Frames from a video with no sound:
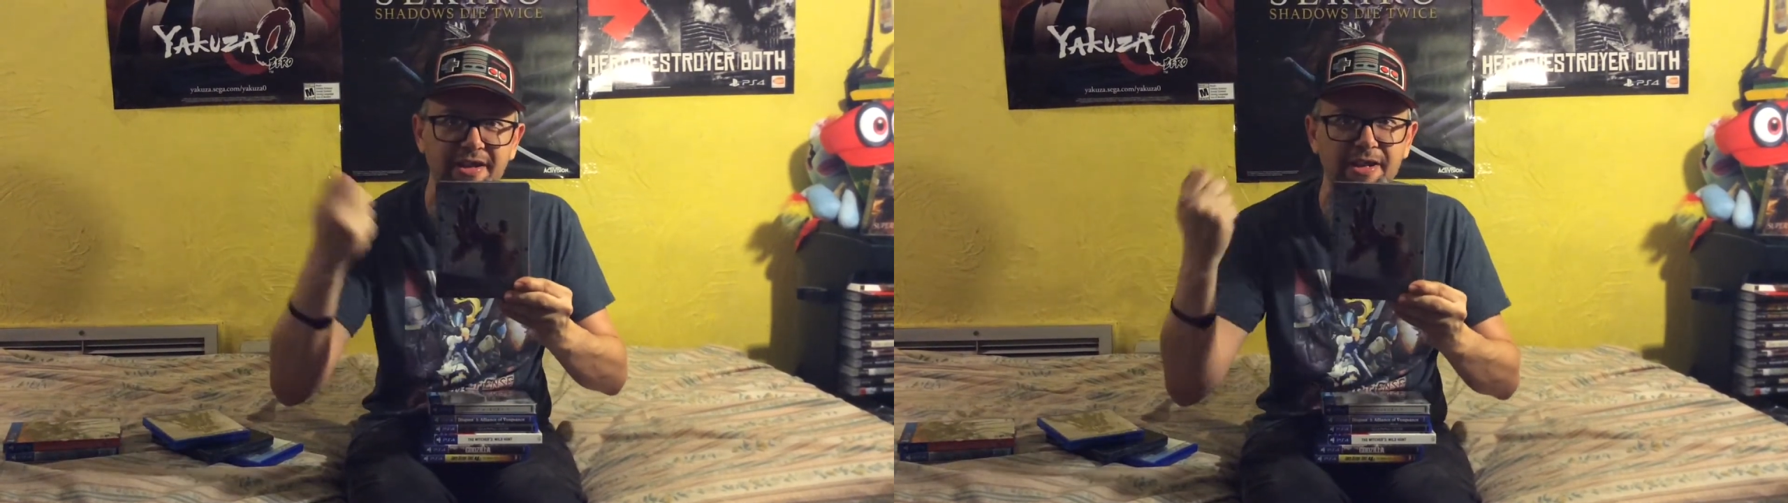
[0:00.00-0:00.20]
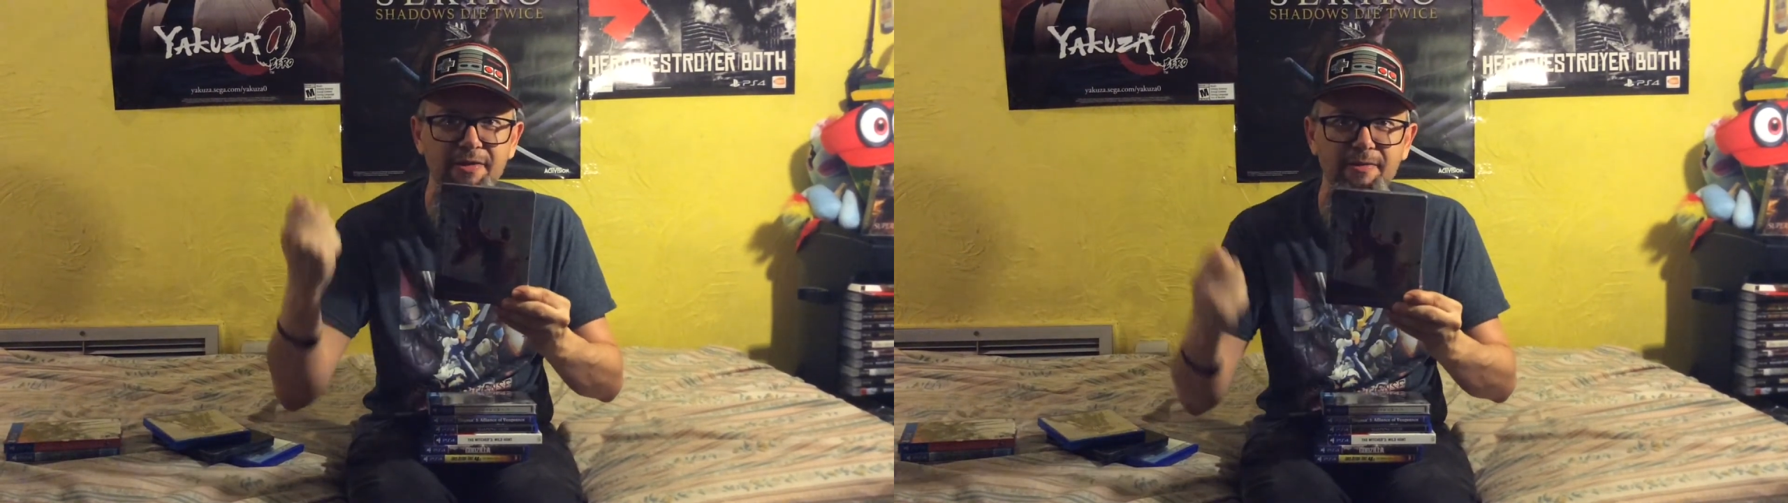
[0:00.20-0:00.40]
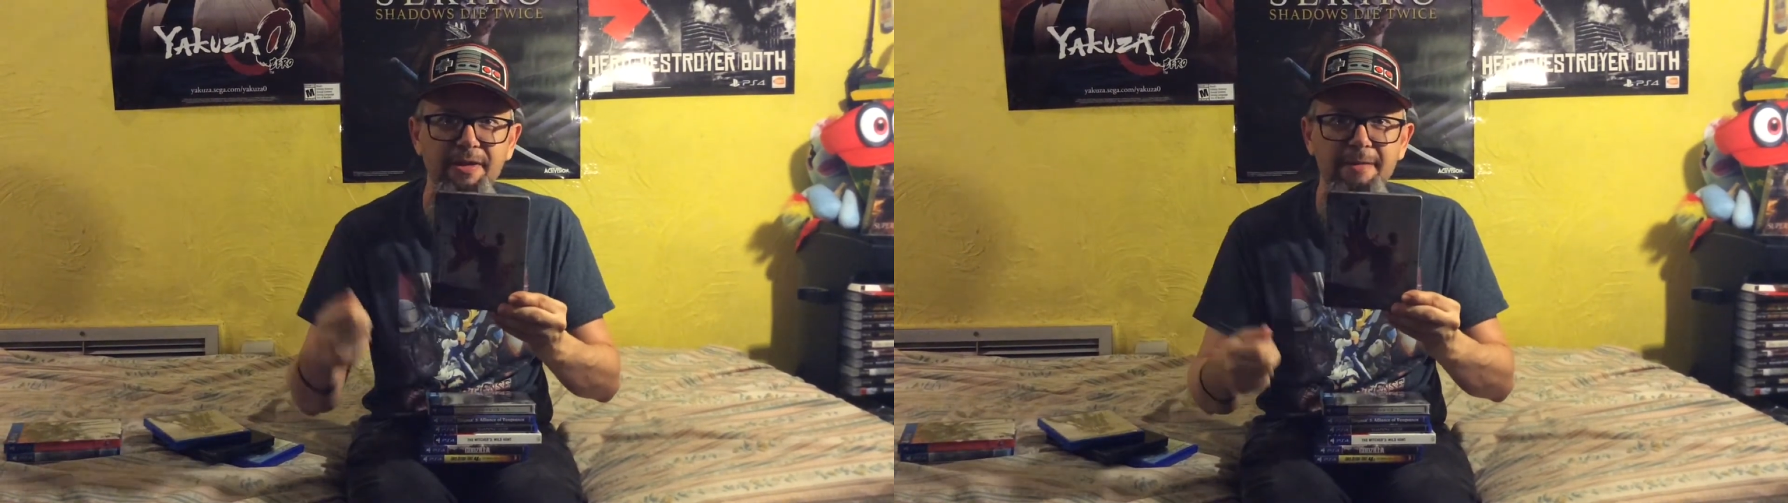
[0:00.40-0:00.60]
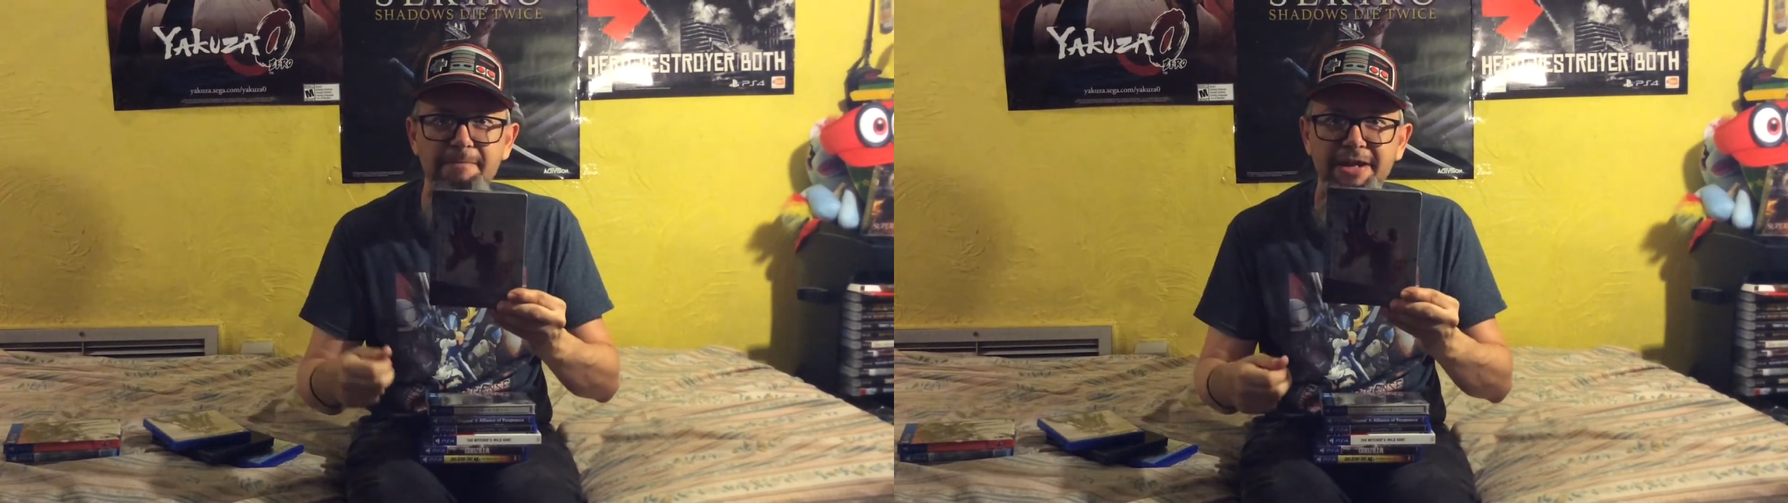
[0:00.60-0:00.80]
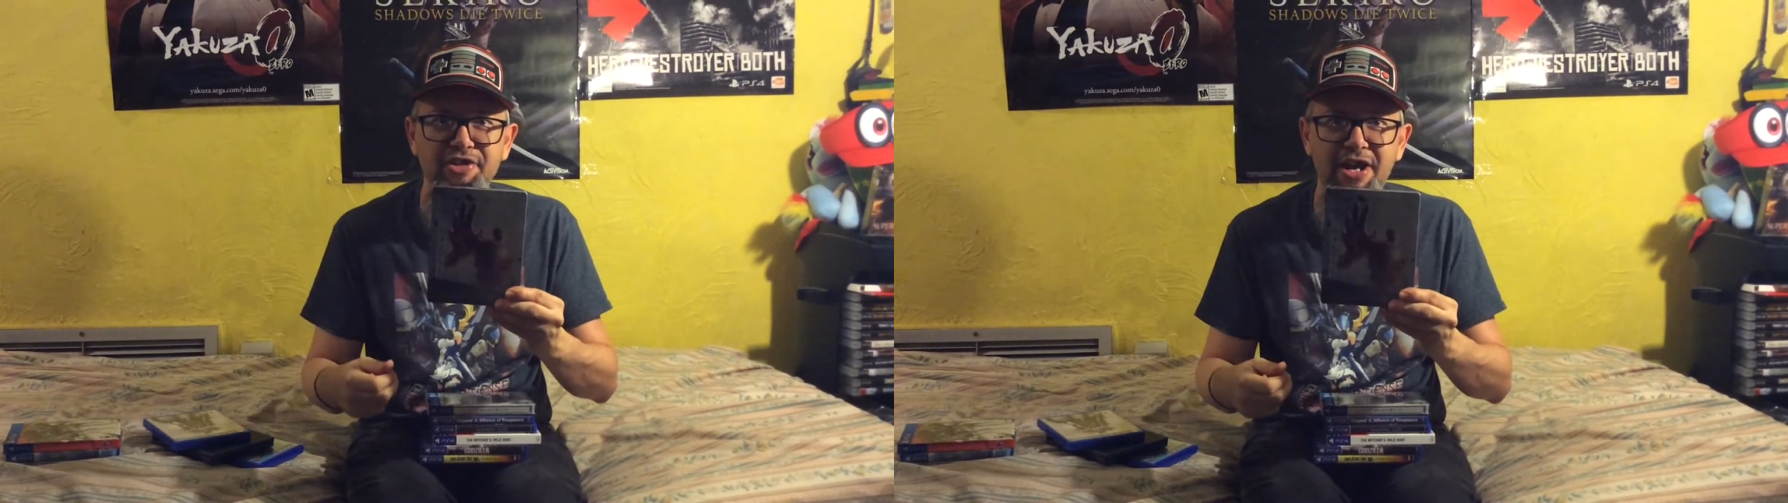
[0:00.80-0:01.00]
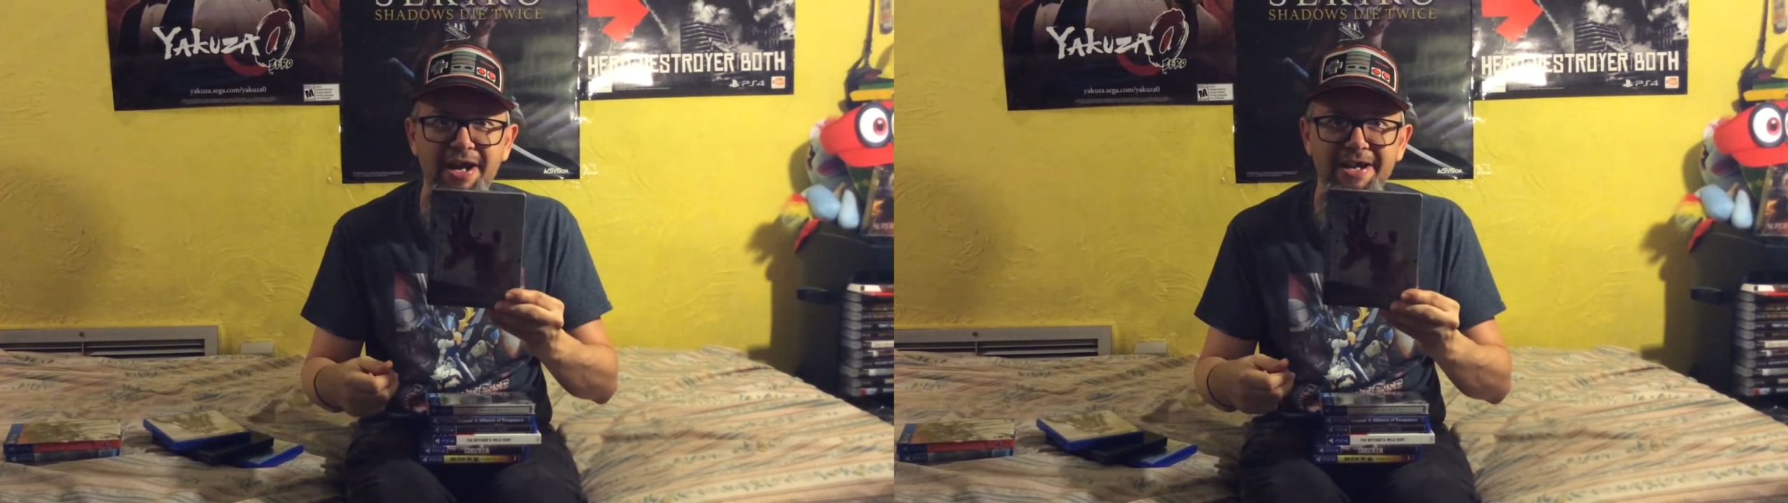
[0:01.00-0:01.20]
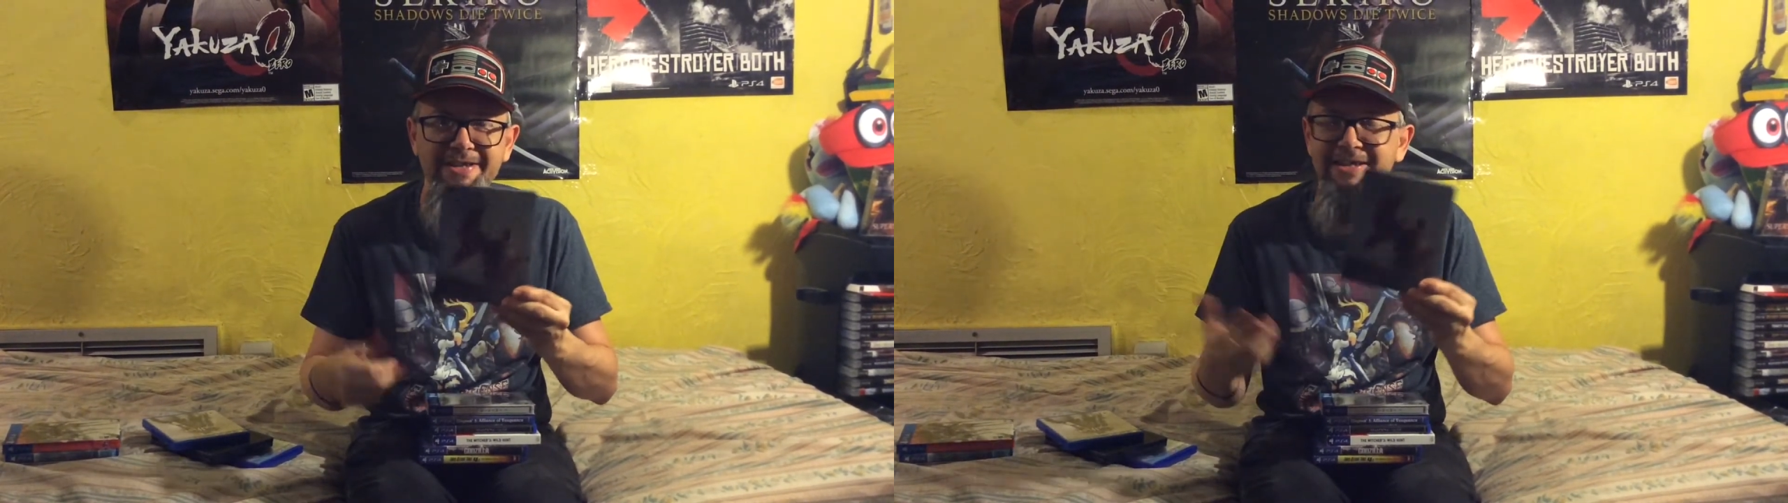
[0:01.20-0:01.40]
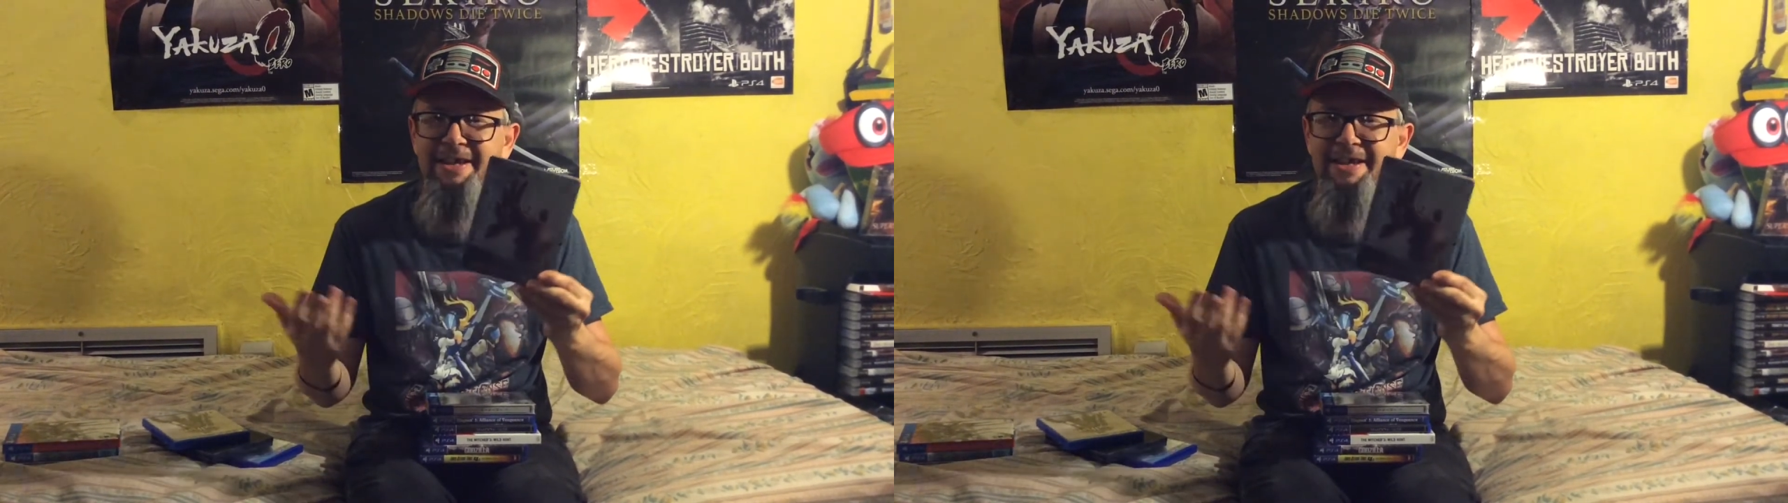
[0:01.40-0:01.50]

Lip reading: kill big giants.